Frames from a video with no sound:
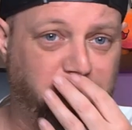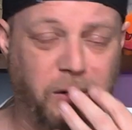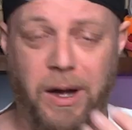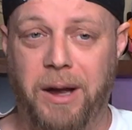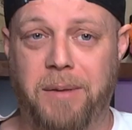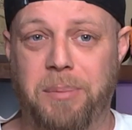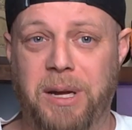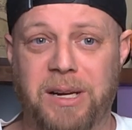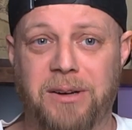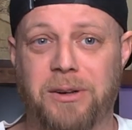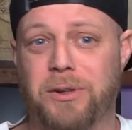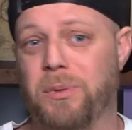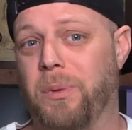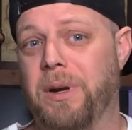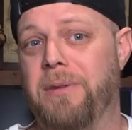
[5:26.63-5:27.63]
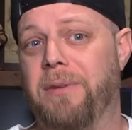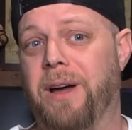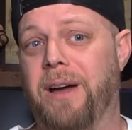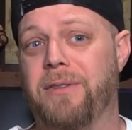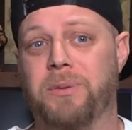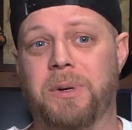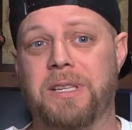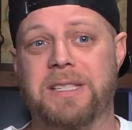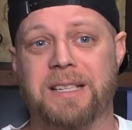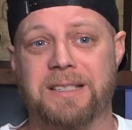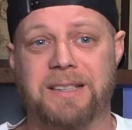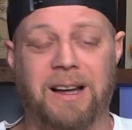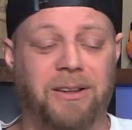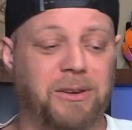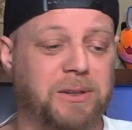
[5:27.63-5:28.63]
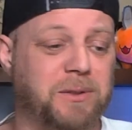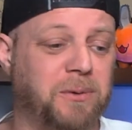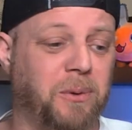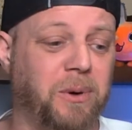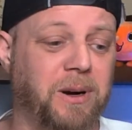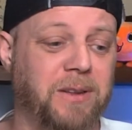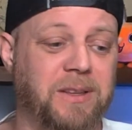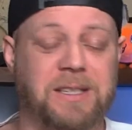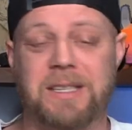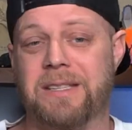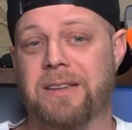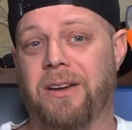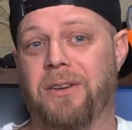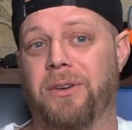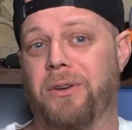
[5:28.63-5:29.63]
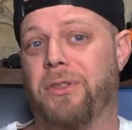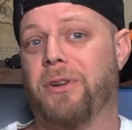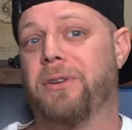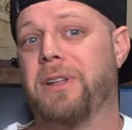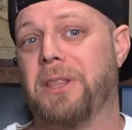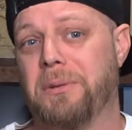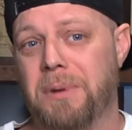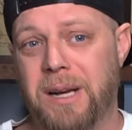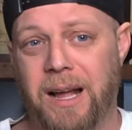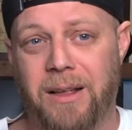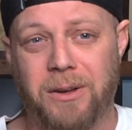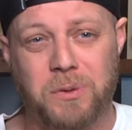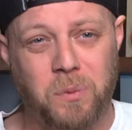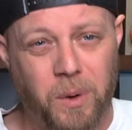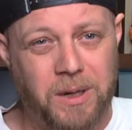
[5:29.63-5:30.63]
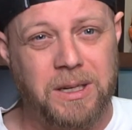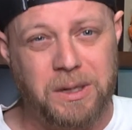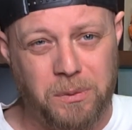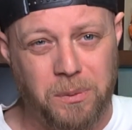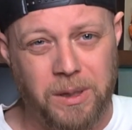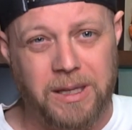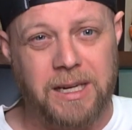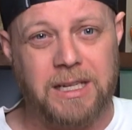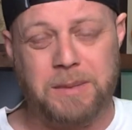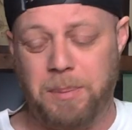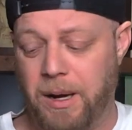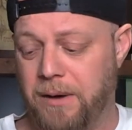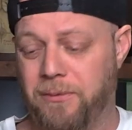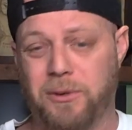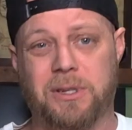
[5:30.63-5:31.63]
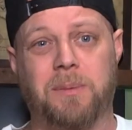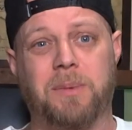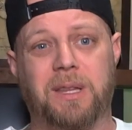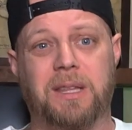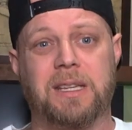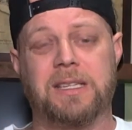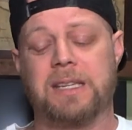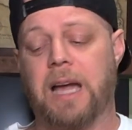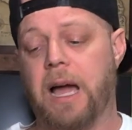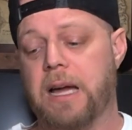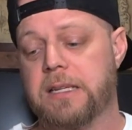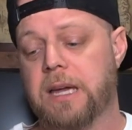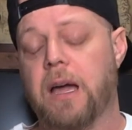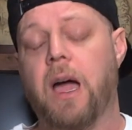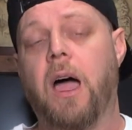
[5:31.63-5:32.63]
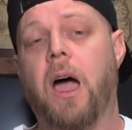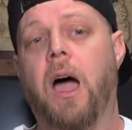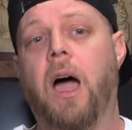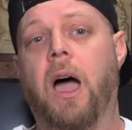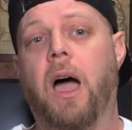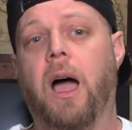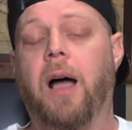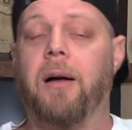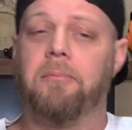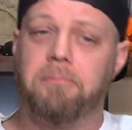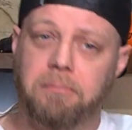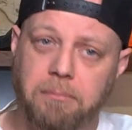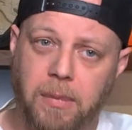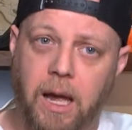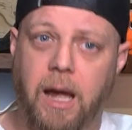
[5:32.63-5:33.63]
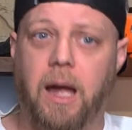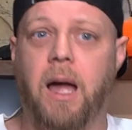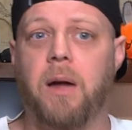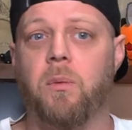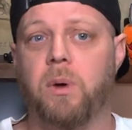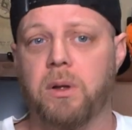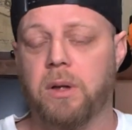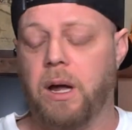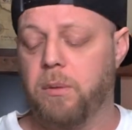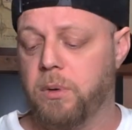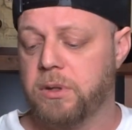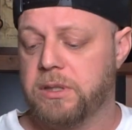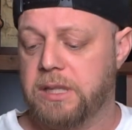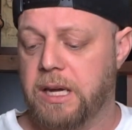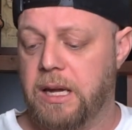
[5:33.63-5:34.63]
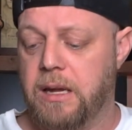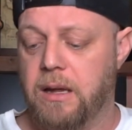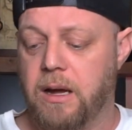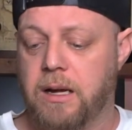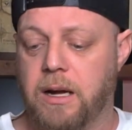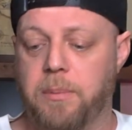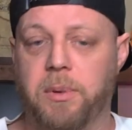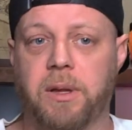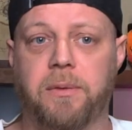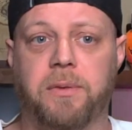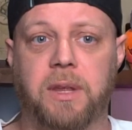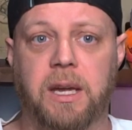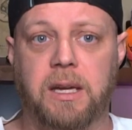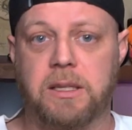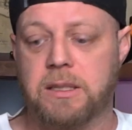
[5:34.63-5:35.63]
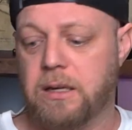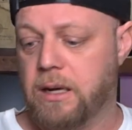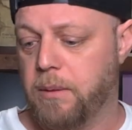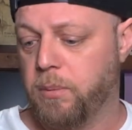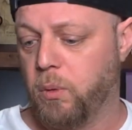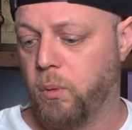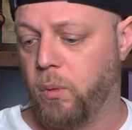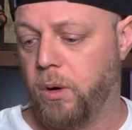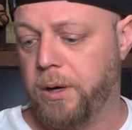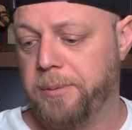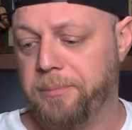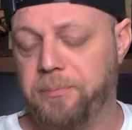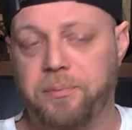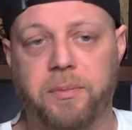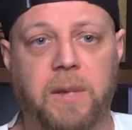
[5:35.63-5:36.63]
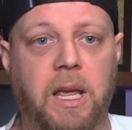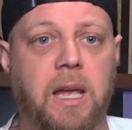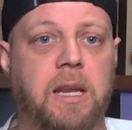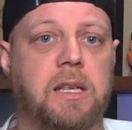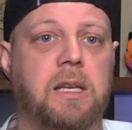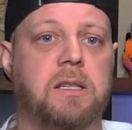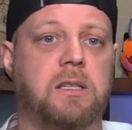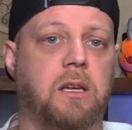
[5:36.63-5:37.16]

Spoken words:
$25, $26 for it. This is under $33. What do you really expect for something this size? I will say a couple of things. Number one, and it's